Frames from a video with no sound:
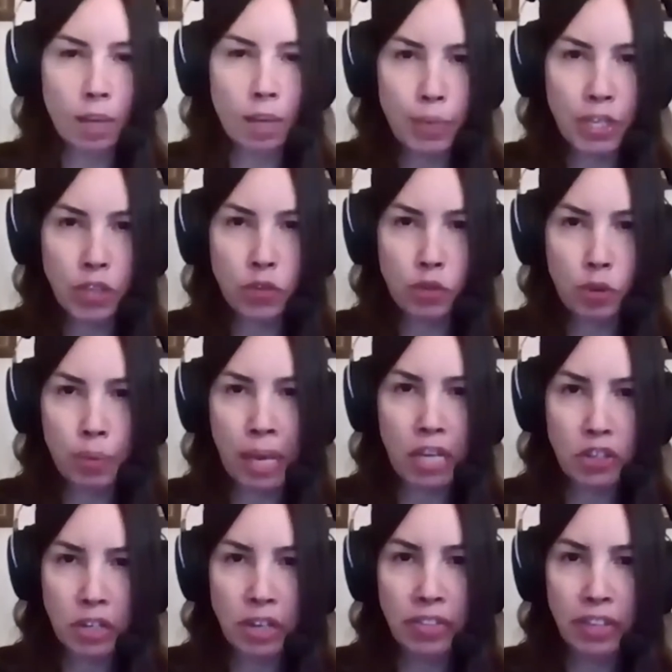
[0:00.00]
on business
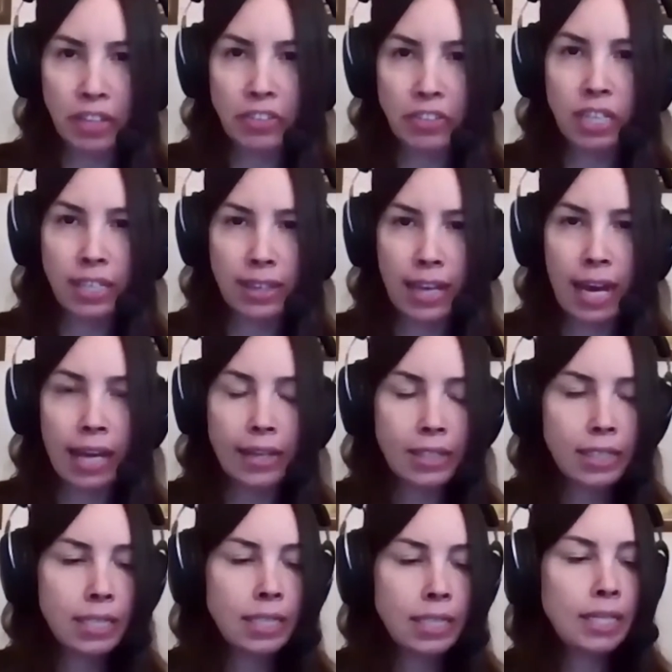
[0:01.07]
formation and things like that.
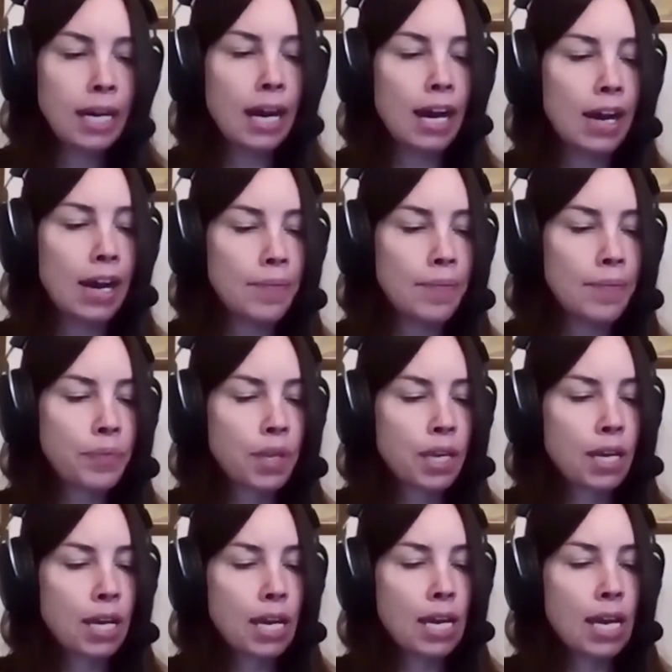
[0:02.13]
Um,
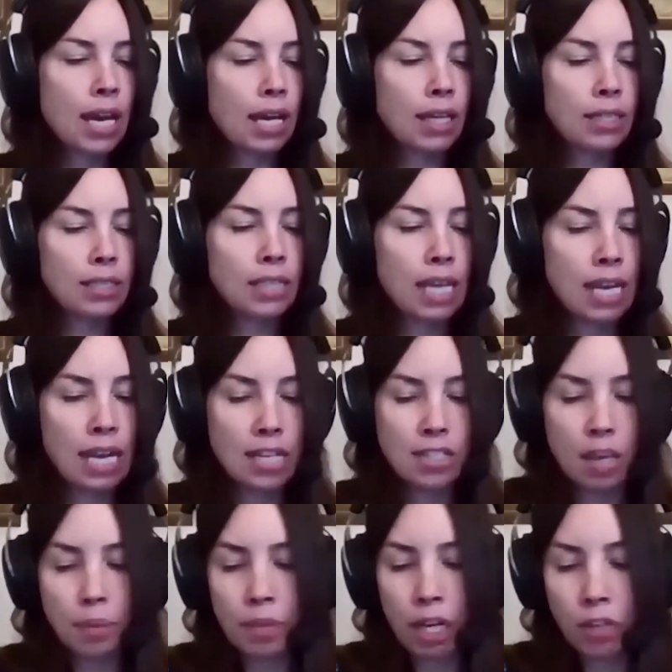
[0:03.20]
and in, in,
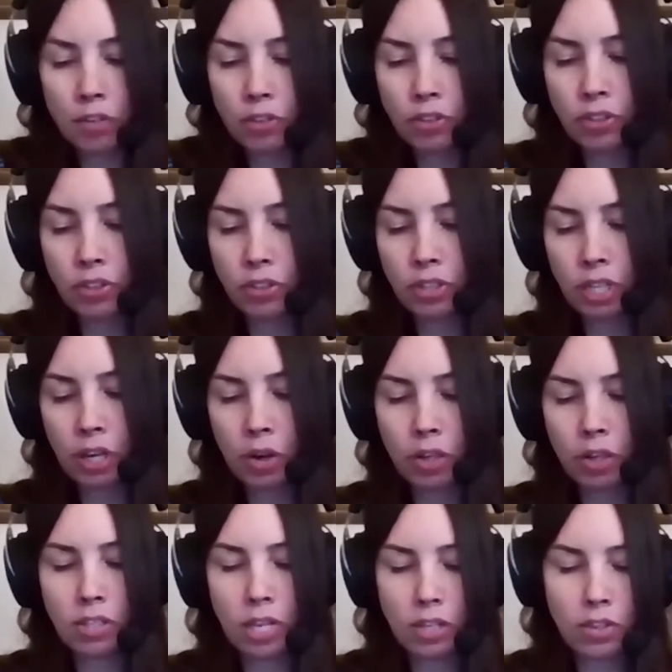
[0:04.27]
some countries, it's you know
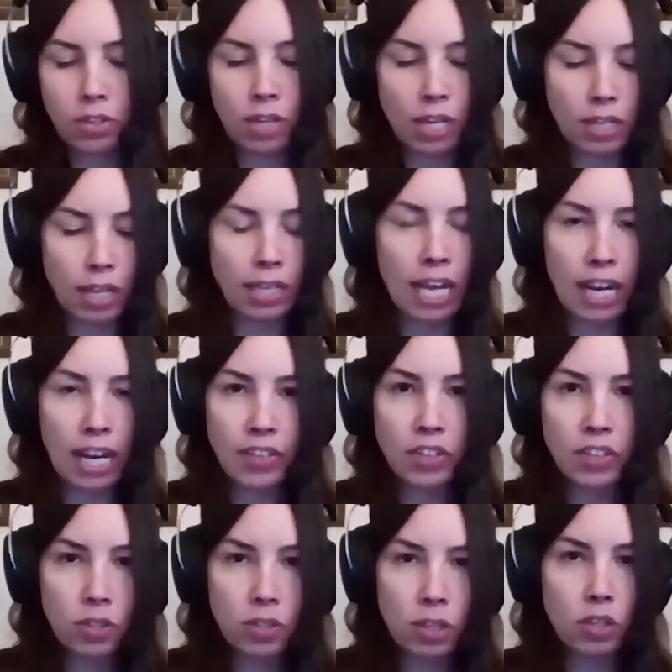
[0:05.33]
it's it's a lot of
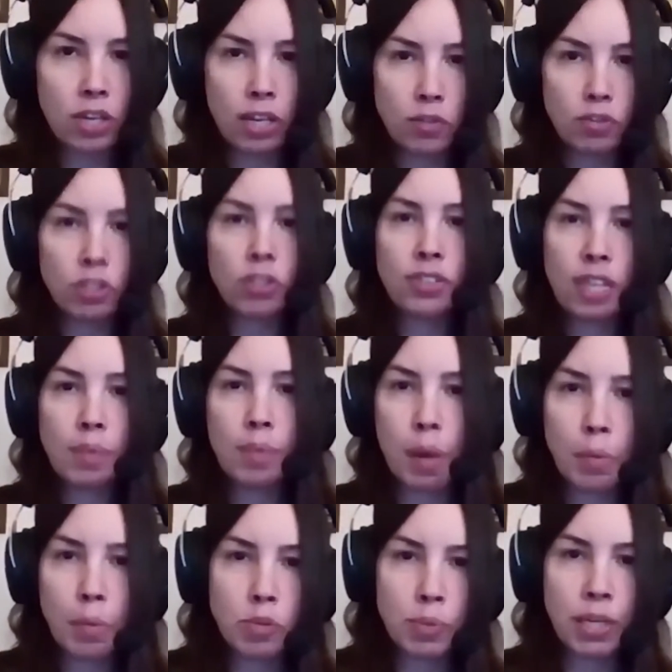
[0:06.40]
it's you get real estate
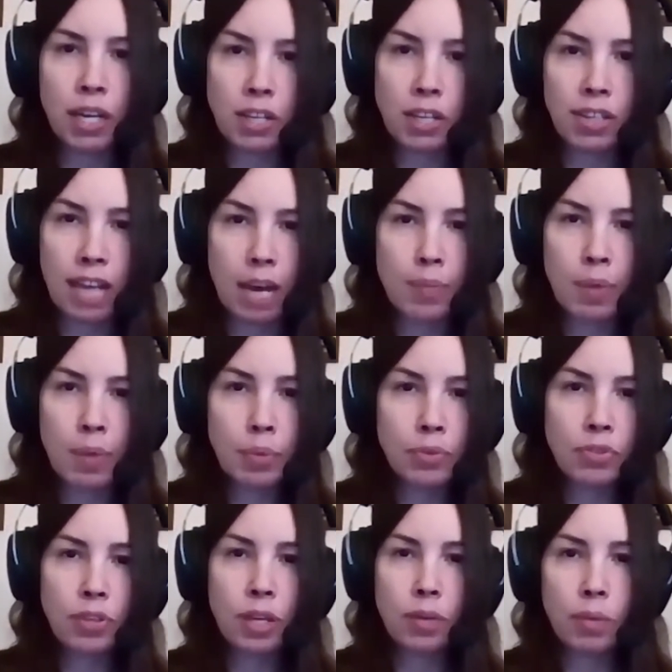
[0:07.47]
bubbles because of that.
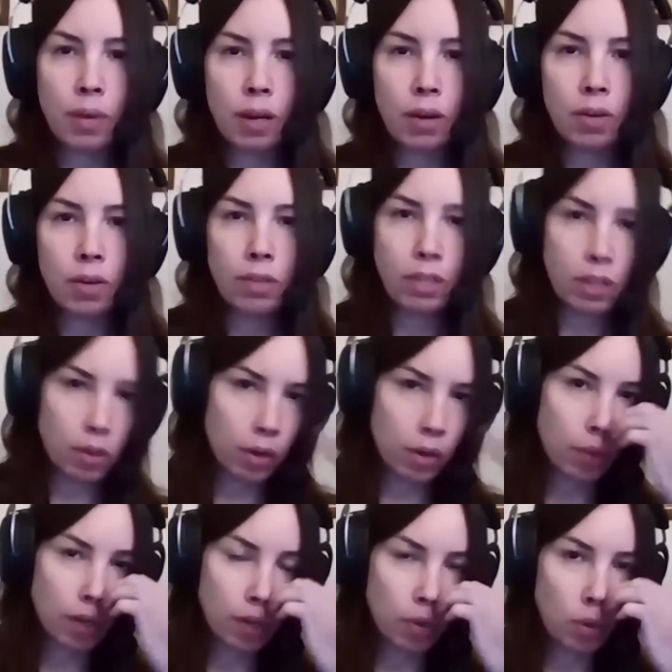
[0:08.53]
People say, well, you know,
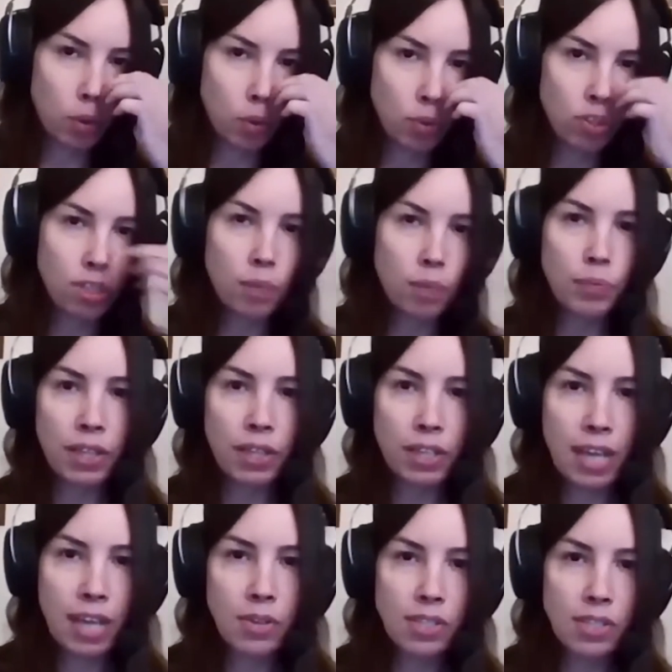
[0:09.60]
I want to hold something
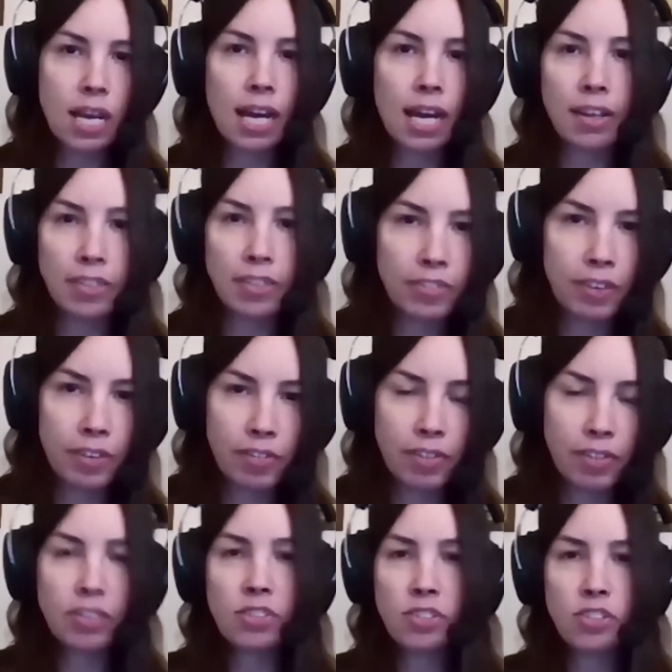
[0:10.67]
that's outside of
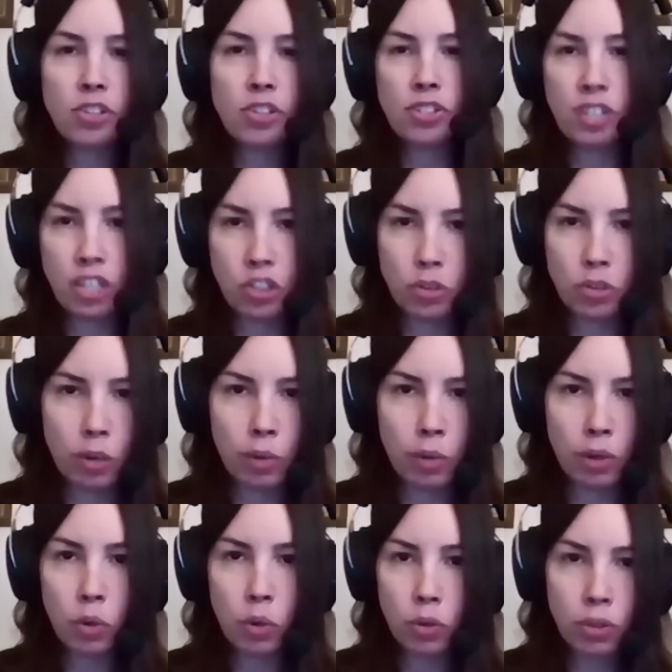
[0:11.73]
of this jurisdiction, or I
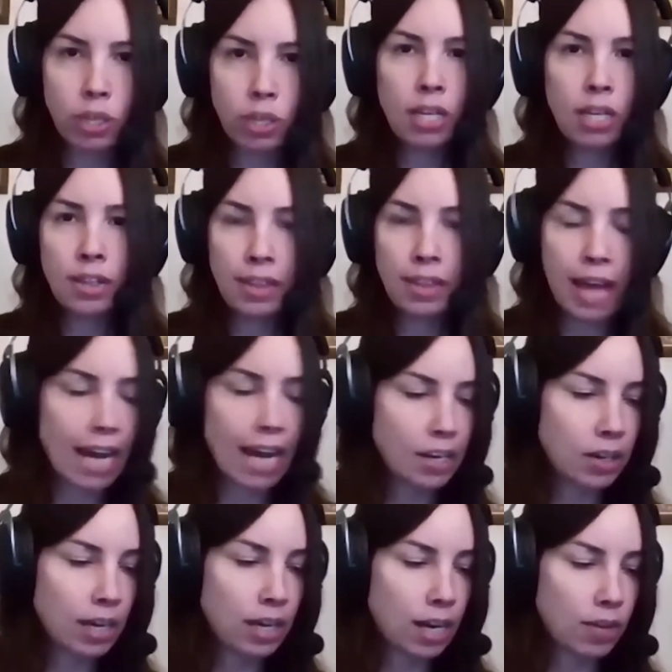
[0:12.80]
want to hold that,
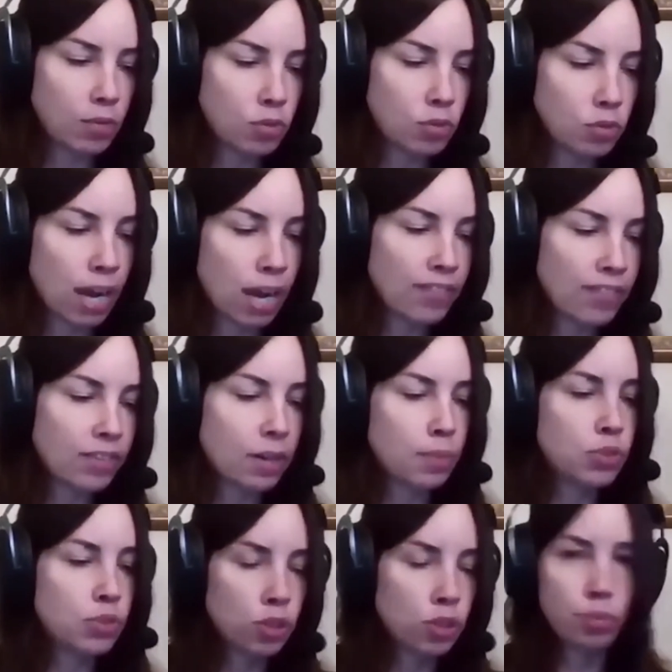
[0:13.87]
and you kind of drive
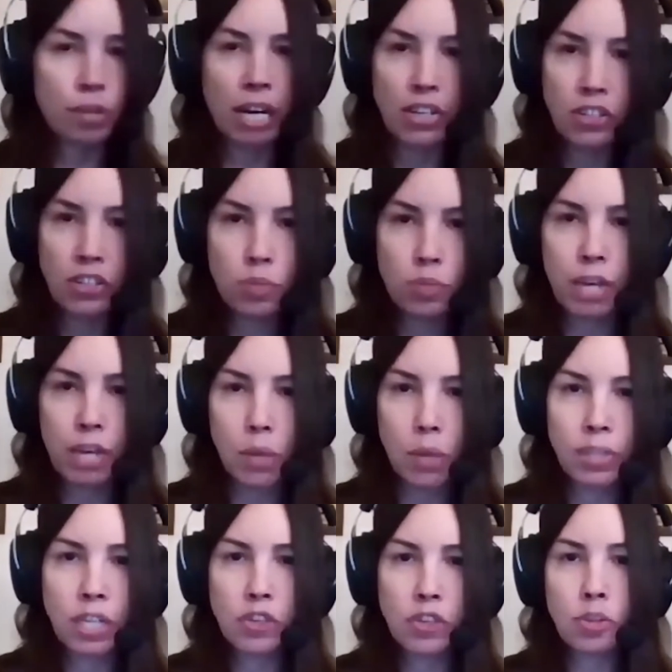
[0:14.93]
up certain prices
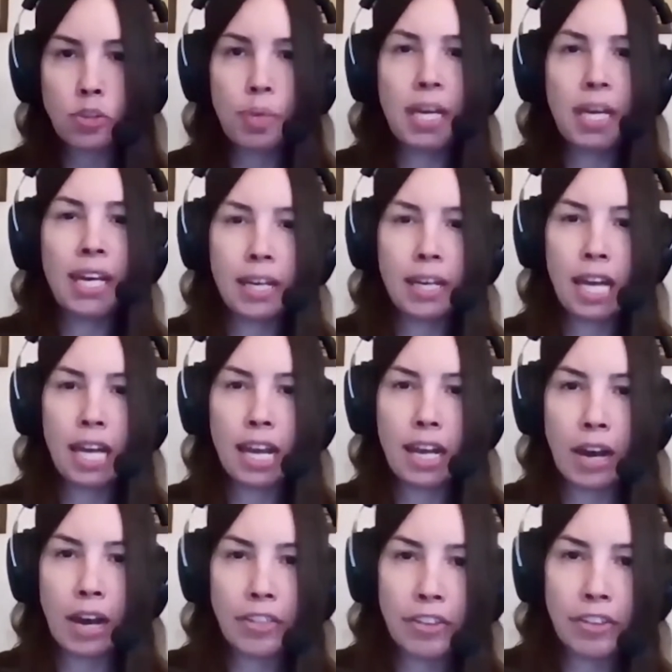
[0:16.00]
beyond what they should be in a, in
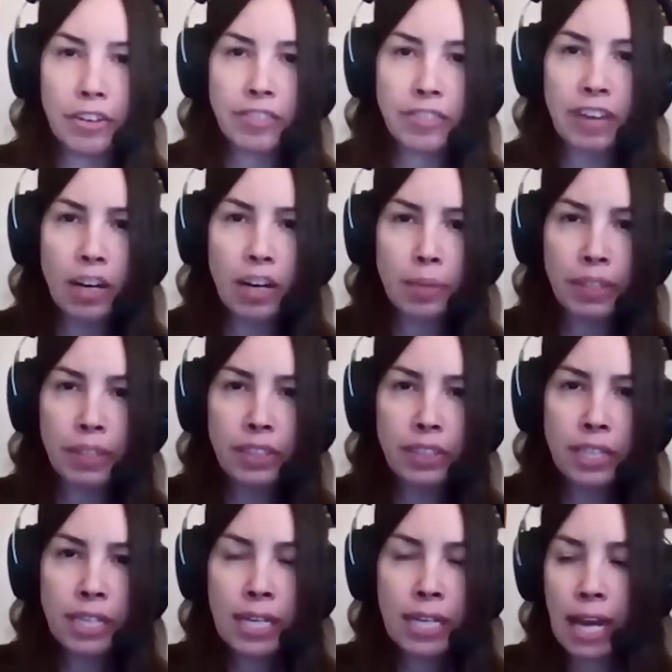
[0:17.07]
a healthier environment.
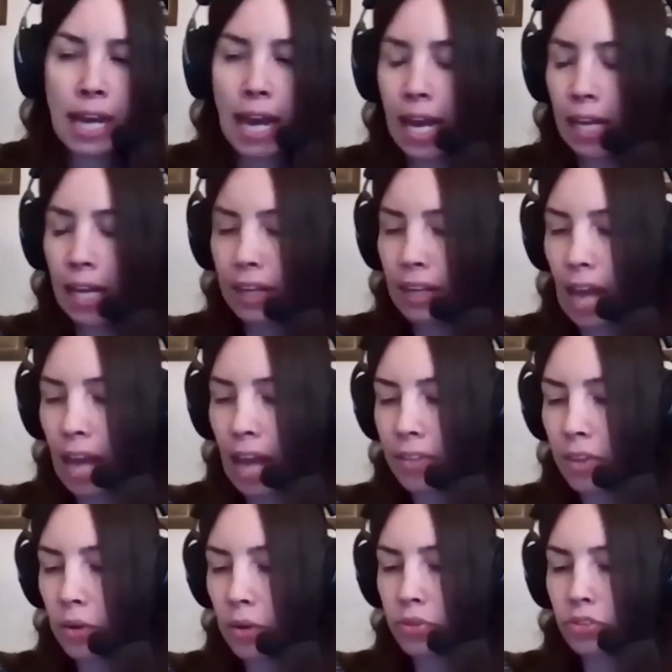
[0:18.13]
And
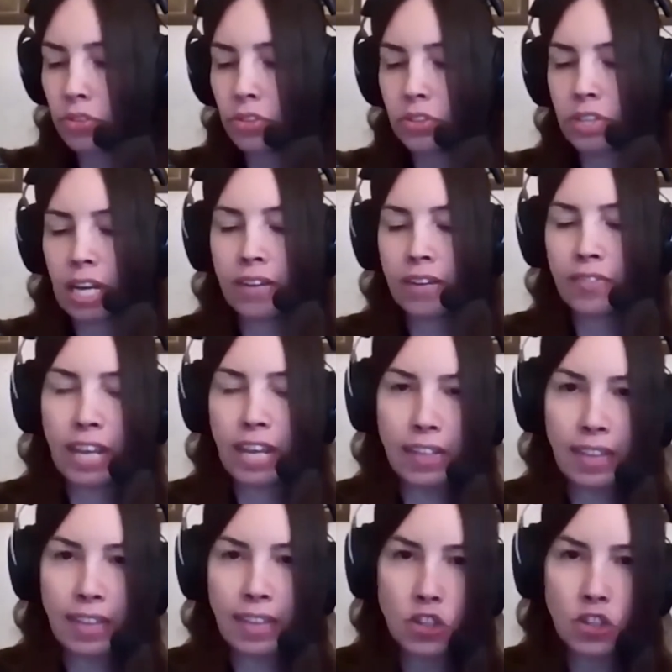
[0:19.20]
and those are just kind of
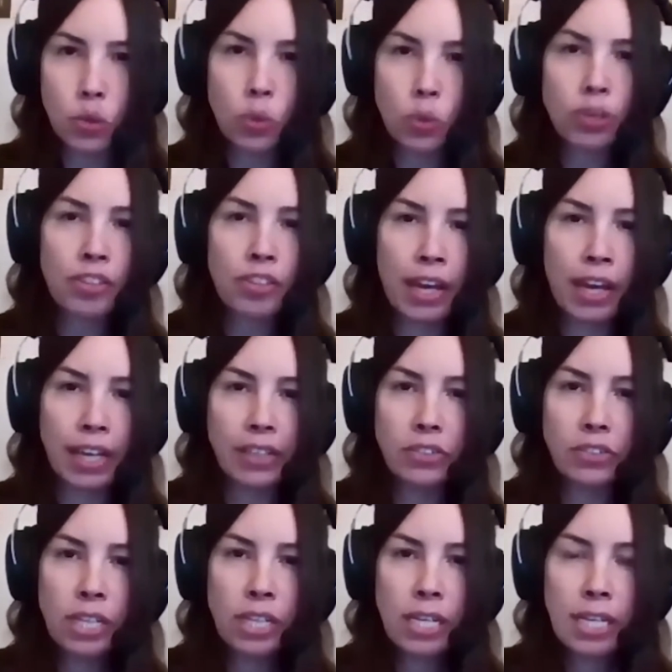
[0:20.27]
they they distort
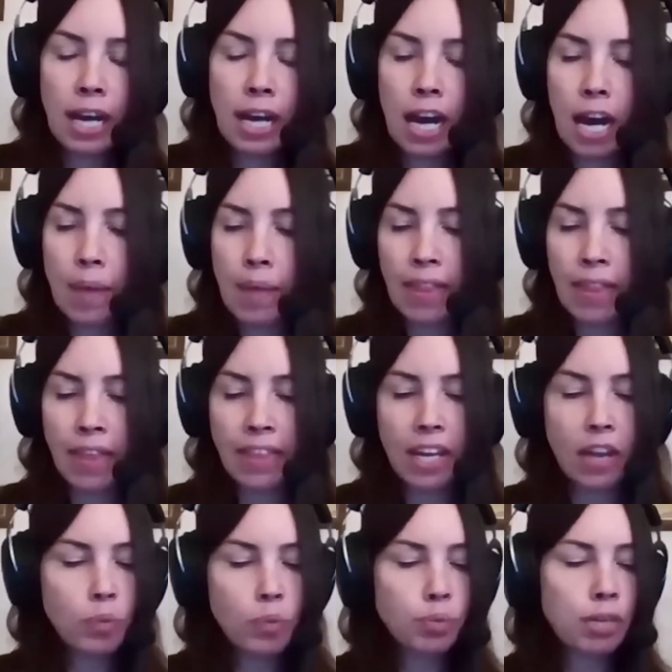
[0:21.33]
things. Um, and then
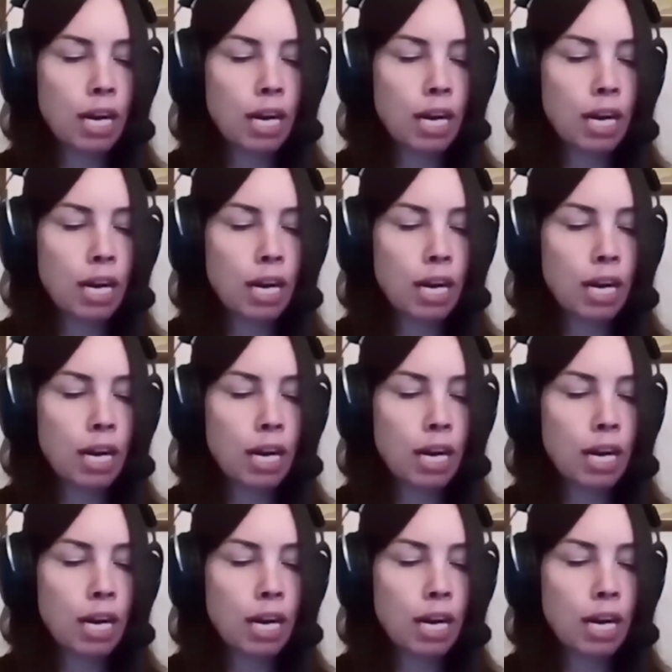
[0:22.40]
the other